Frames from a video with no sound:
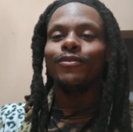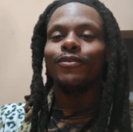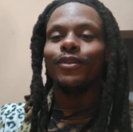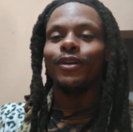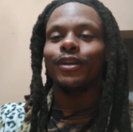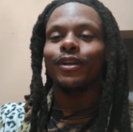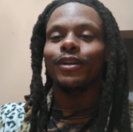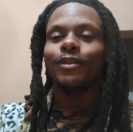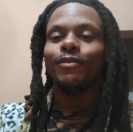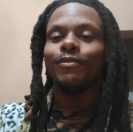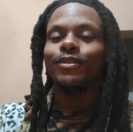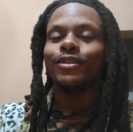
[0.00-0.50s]

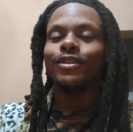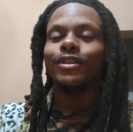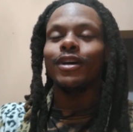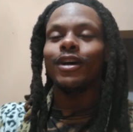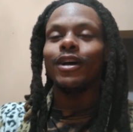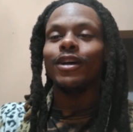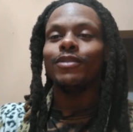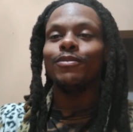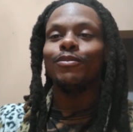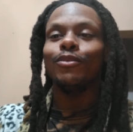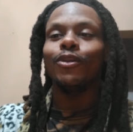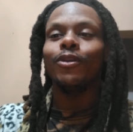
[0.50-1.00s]
Fucking
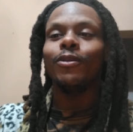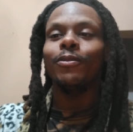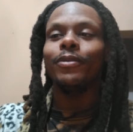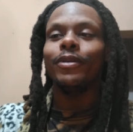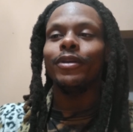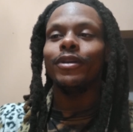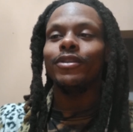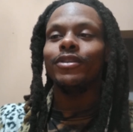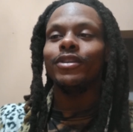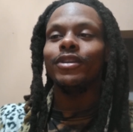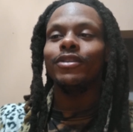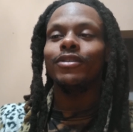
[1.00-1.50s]
besides
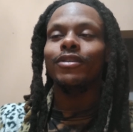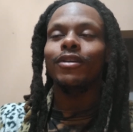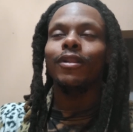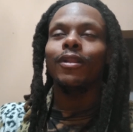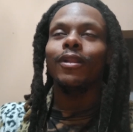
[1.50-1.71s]
Mobius, he's a